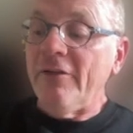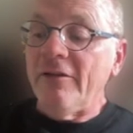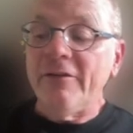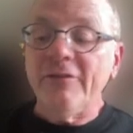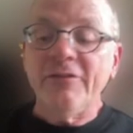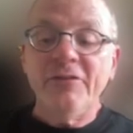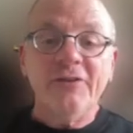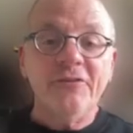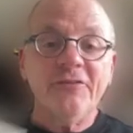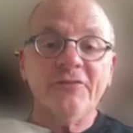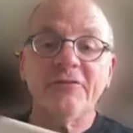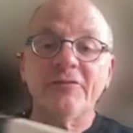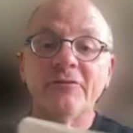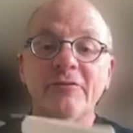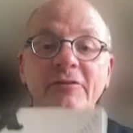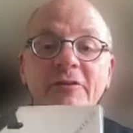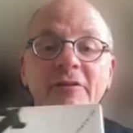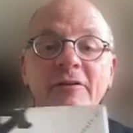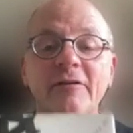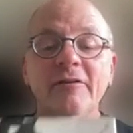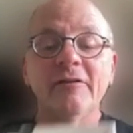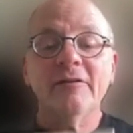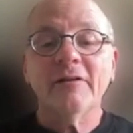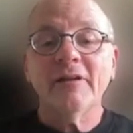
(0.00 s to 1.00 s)

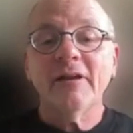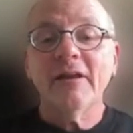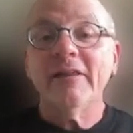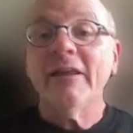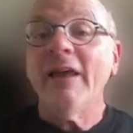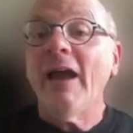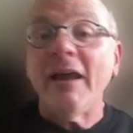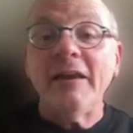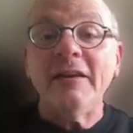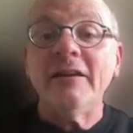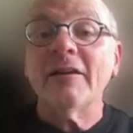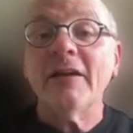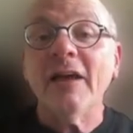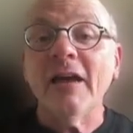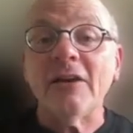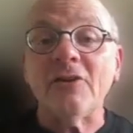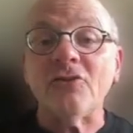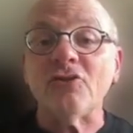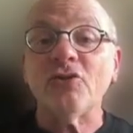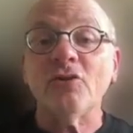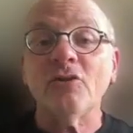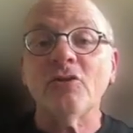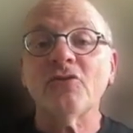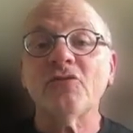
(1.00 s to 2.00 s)
the idea kind
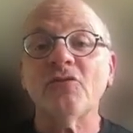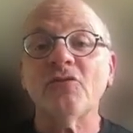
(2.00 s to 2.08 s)
of starts